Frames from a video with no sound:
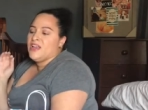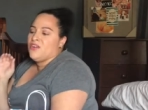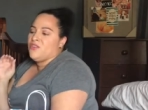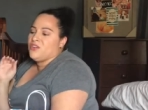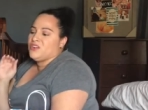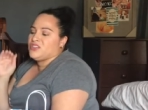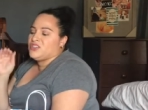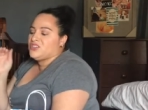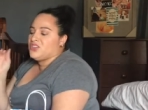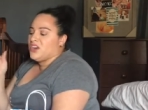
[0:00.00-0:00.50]

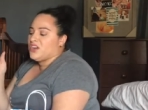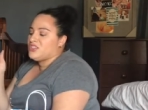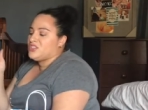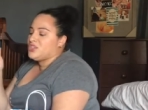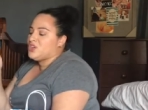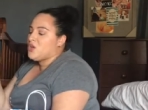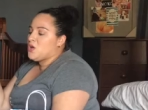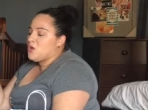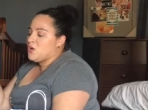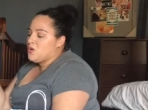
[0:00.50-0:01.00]
or start
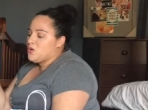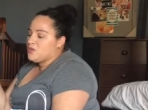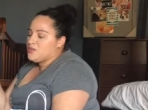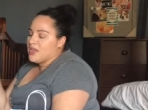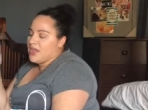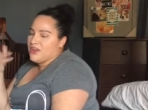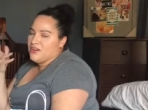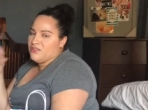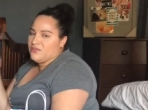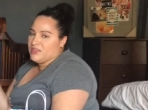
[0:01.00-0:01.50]
to cold.
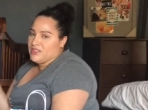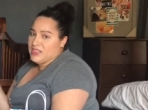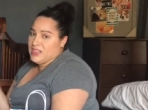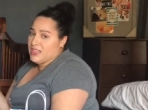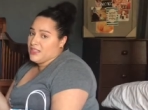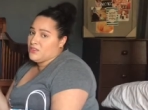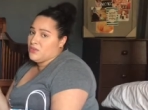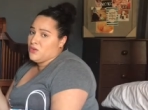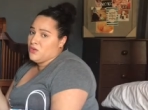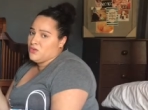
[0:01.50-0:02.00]
I don't really
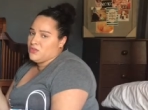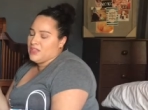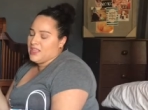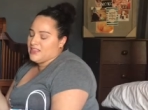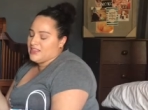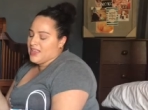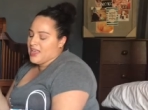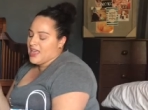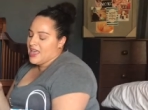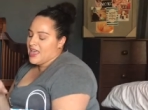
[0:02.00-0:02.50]
like the cold
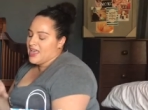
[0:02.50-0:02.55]
like that.